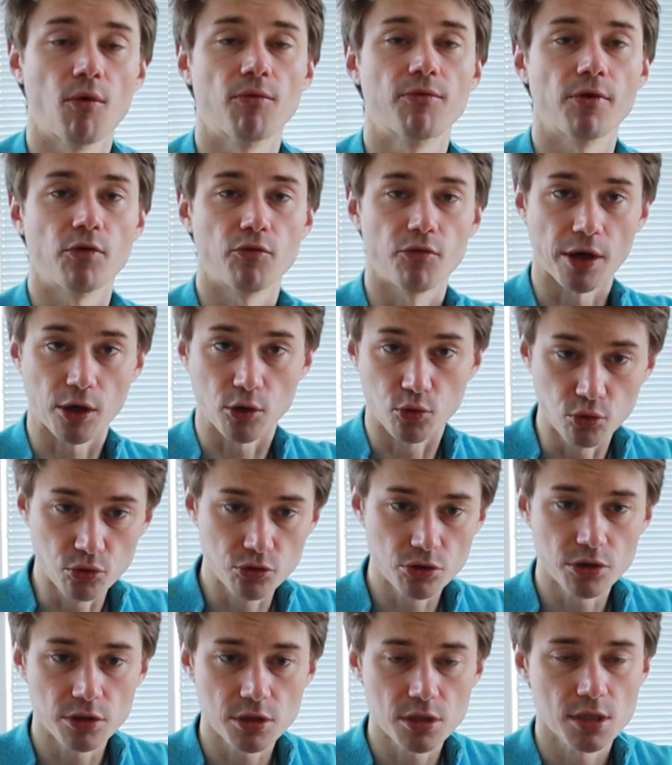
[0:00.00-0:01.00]
of
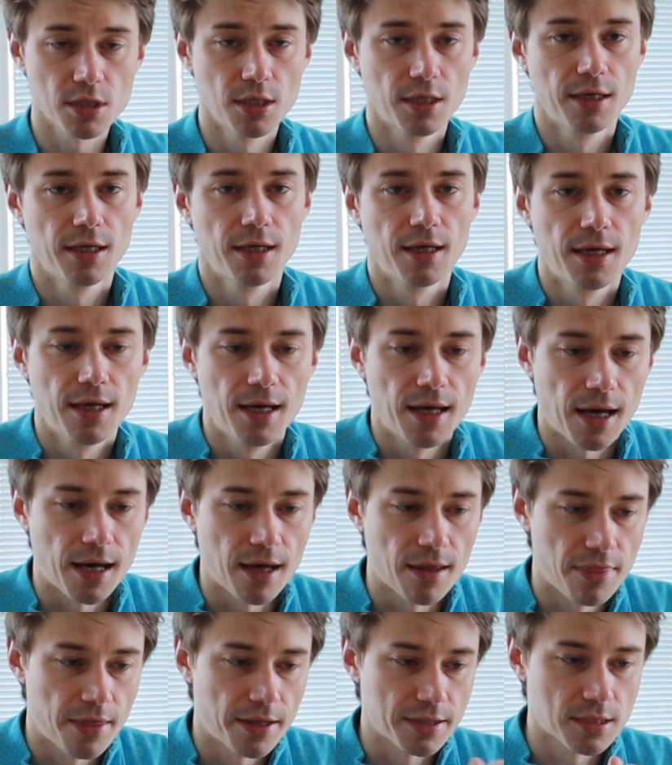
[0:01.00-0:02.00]
recruiters.
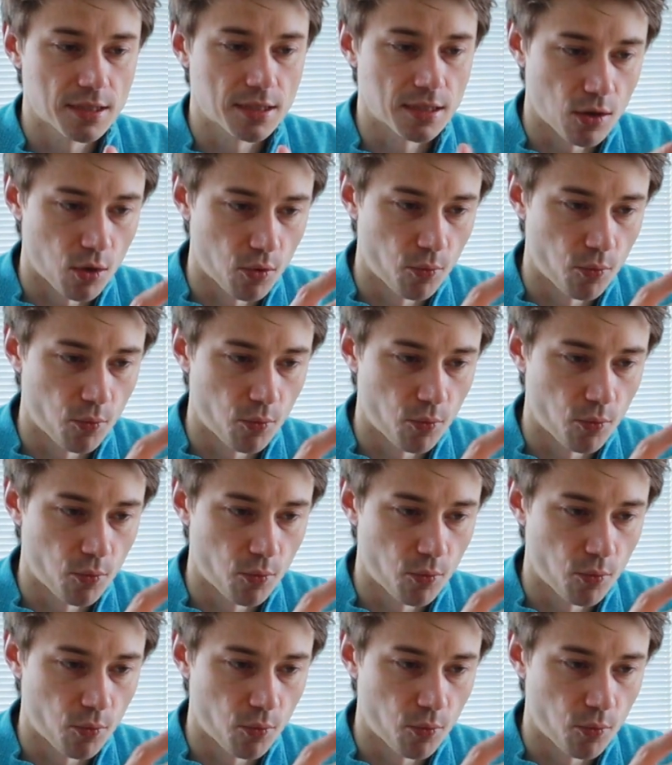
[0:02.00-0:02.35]
That's